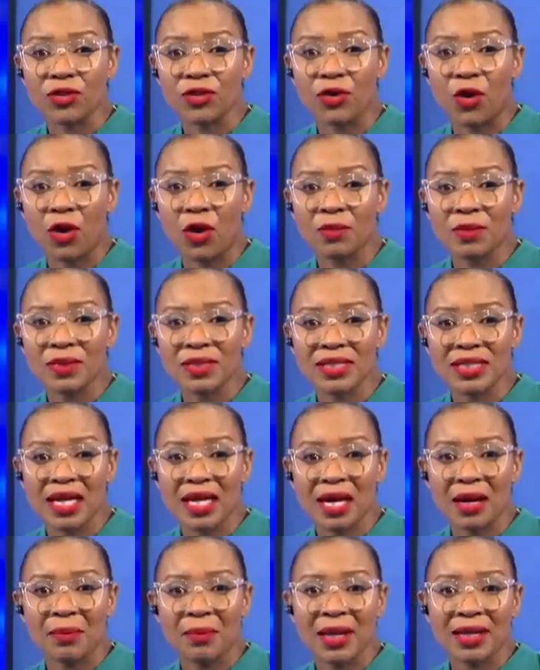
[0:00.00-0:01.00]
Gqom
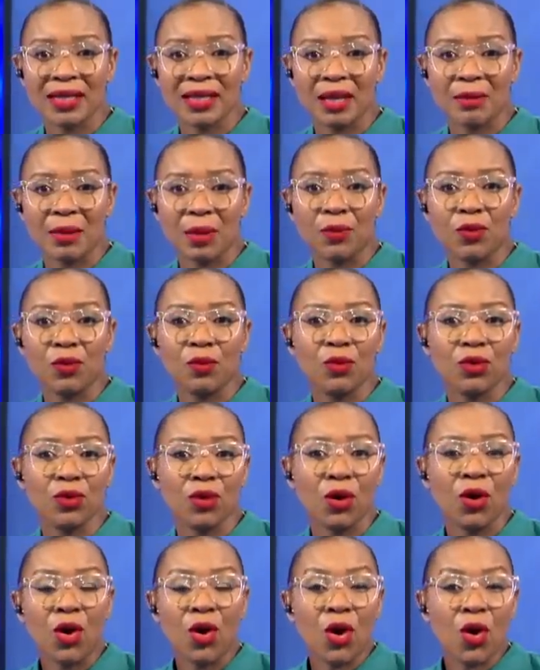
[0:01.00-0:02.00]
star Mandla
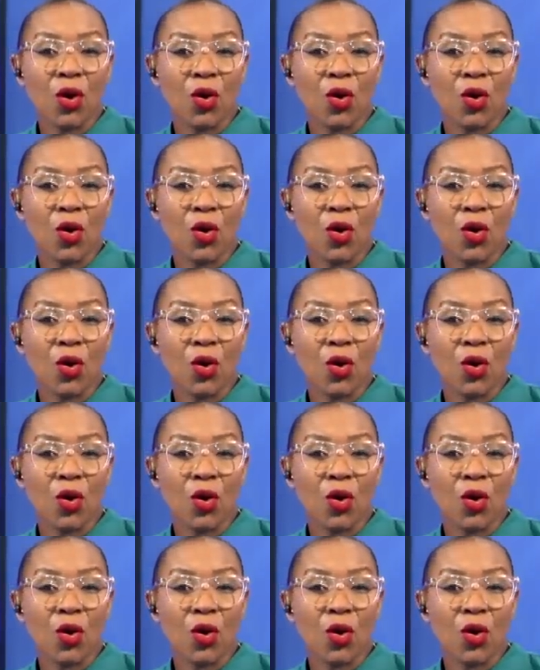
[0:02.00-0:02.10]
Maphumulo,